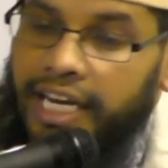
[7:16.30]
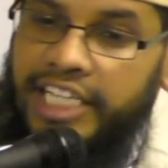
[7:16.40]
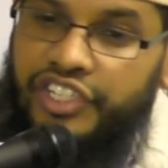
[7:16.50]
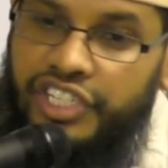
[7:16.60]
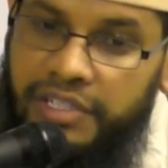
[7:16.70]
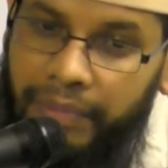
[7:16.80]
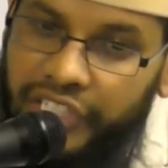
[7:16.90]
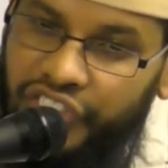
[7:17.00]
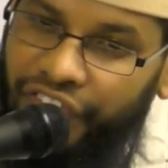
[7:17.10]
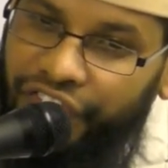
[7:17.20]
Let's just
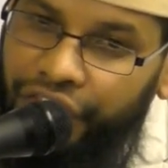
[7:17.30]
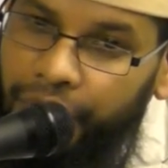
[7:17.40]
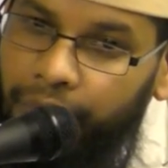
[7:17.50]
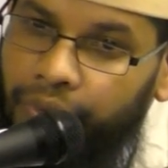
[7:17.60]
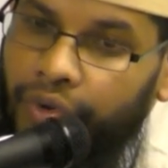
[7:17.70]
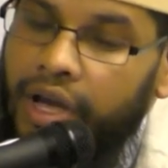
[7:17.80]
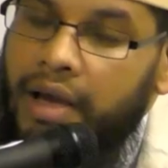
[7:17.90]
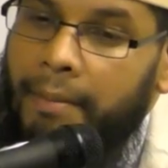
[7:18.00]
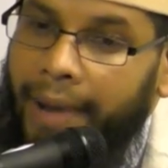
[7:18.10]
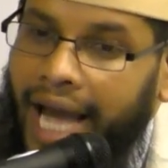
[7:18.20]
mention few
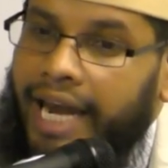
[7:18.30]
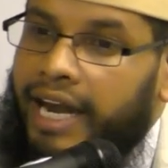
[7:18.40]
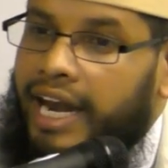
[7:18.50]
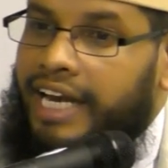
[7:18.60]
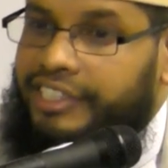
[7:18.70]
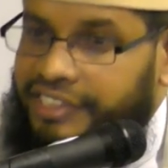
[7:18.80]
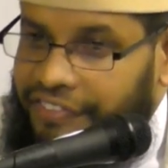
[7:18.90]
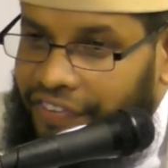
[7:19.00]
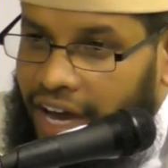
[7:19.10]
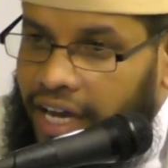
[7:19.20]
mahal
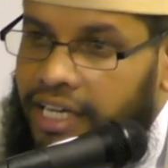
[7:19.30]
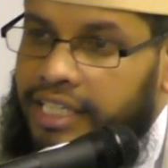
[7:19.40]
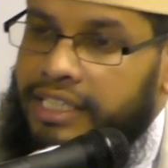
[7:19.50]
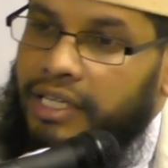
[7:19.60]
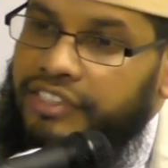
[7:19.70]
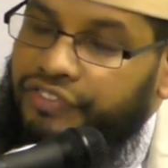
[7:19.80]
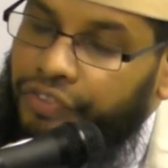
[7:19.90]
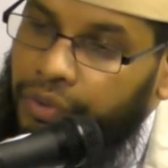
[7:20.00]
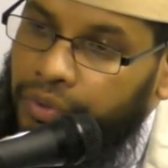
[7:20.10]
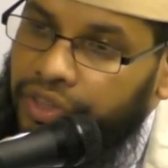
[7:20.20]
al-ittifaq, that's
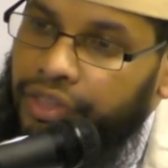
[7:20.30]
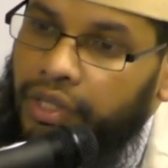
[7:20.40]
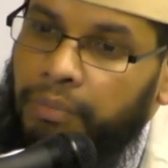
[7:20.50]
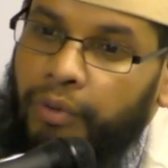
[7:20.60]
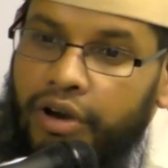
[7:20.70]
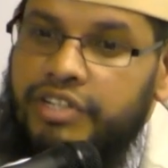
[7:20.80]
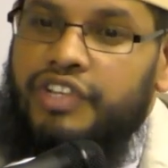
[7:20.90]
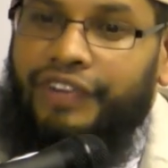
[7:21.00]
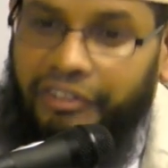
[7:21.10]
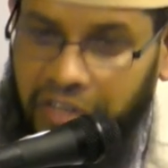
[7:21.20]
few points
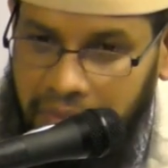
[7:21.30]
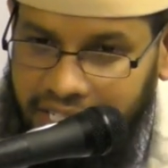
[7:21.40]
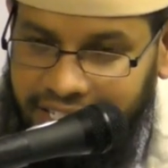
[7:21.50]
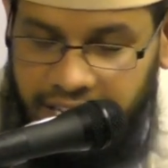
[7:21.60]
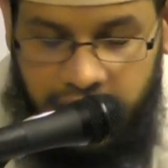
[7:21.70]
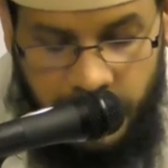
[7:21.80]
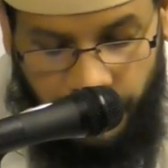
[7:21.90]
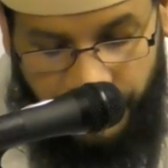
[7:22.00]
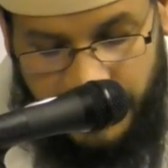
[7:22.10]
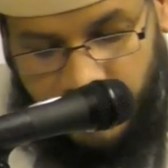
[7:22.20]
of agreements. So
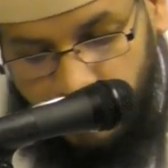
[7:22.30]
first